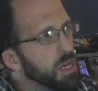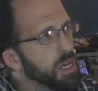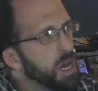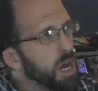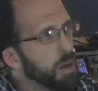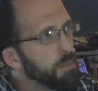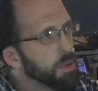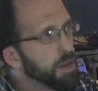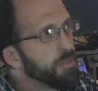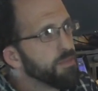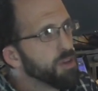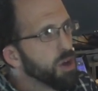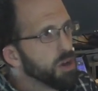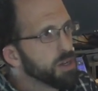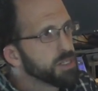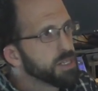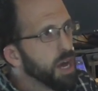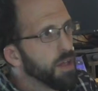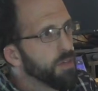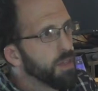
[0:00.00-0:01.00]
How many of y'all
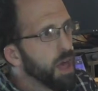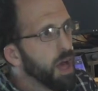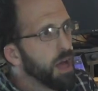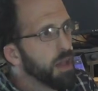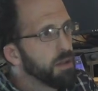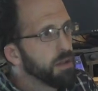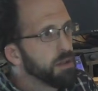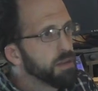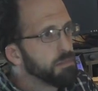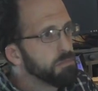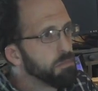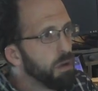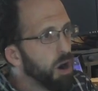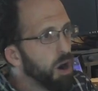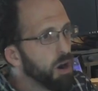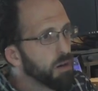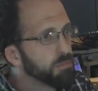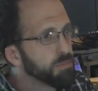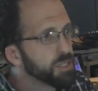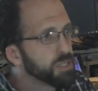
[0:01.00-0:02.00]
have done that?
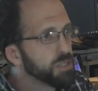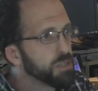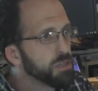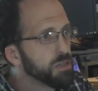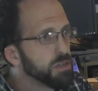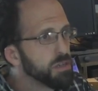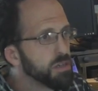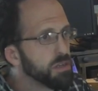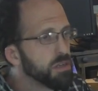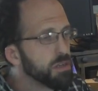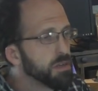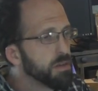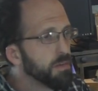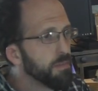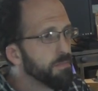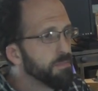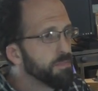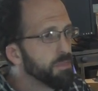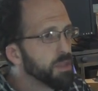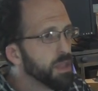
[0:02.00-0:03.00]
Moms.
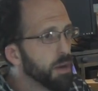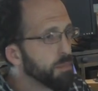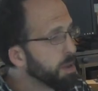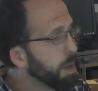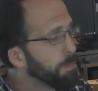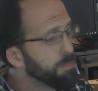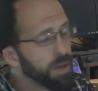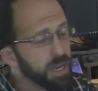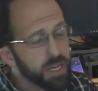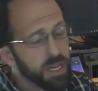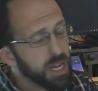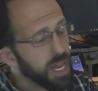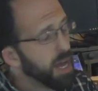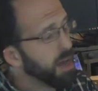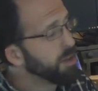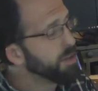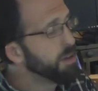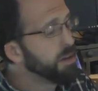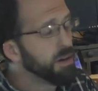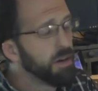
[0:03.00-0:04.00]
I'm not picking
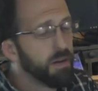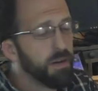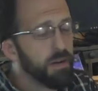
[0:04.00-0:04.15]
on you.